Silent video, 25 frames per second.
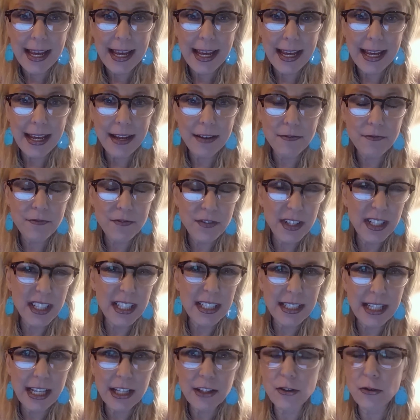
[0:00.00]
and
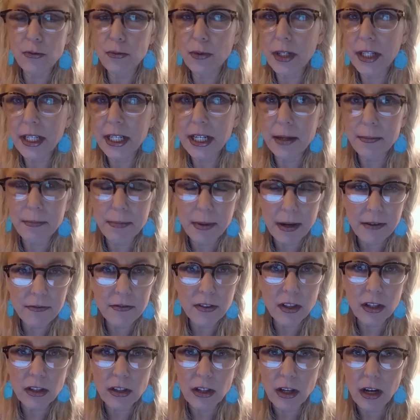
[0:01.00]
feeling like they're really
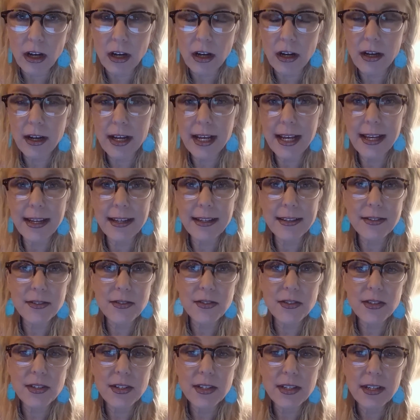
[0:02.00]
above the law
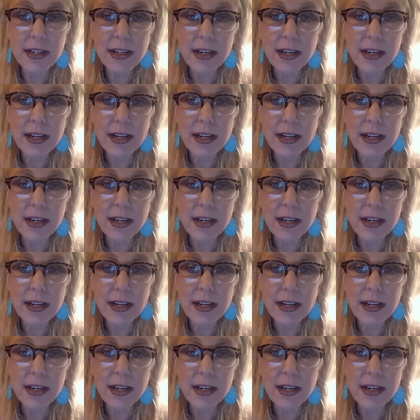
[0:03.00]
and